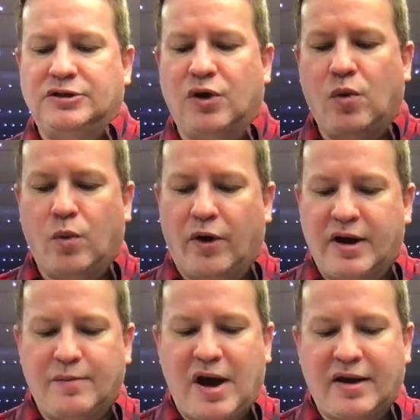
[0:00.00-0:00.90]
Don't
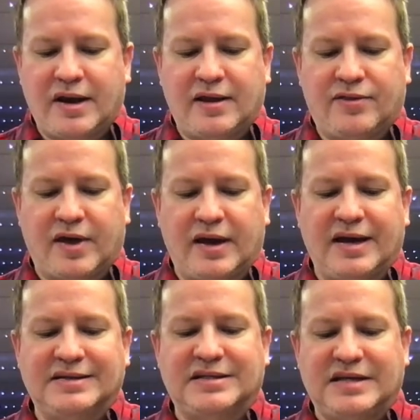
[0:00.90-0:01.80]
worry about anything.
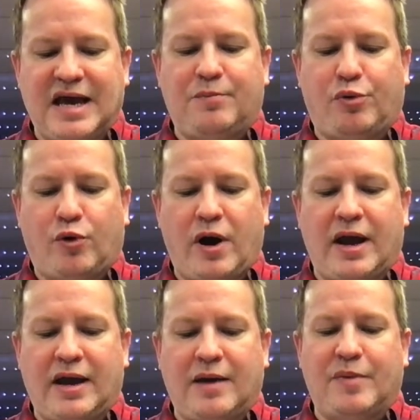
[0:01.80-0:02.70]
Instead,
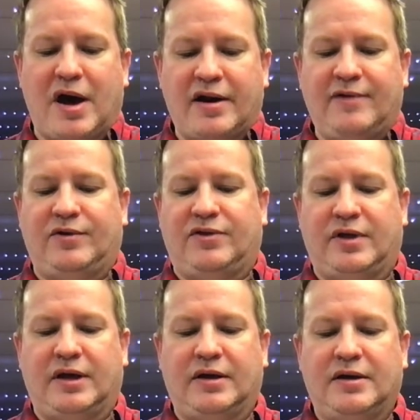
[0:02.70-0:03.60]
pray about
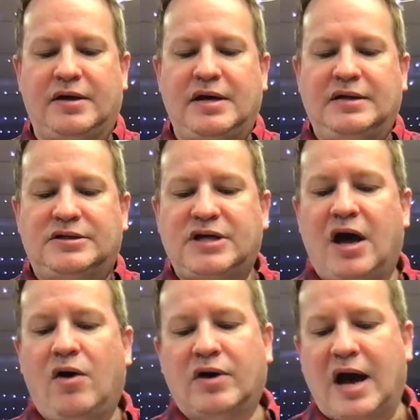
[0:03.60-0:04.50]
everything.
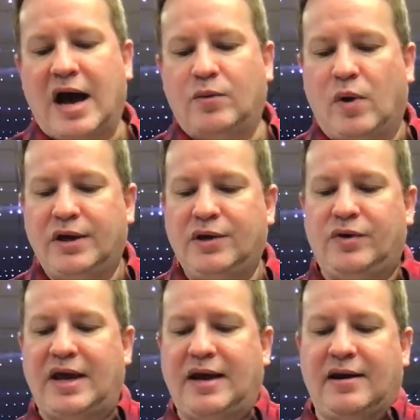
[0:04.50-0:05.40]
Tell God what you
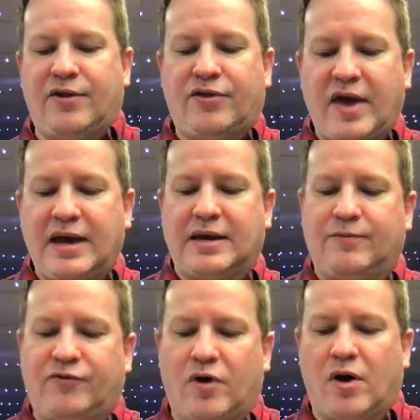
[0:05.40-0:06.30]
need and thank
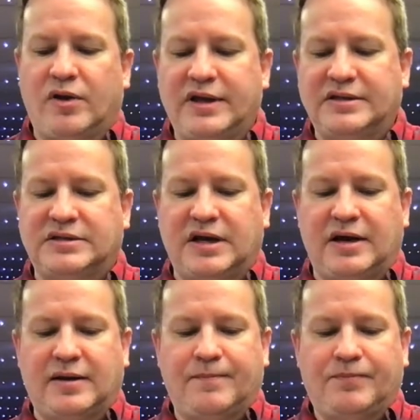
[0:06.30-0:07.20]
Him for all He has done.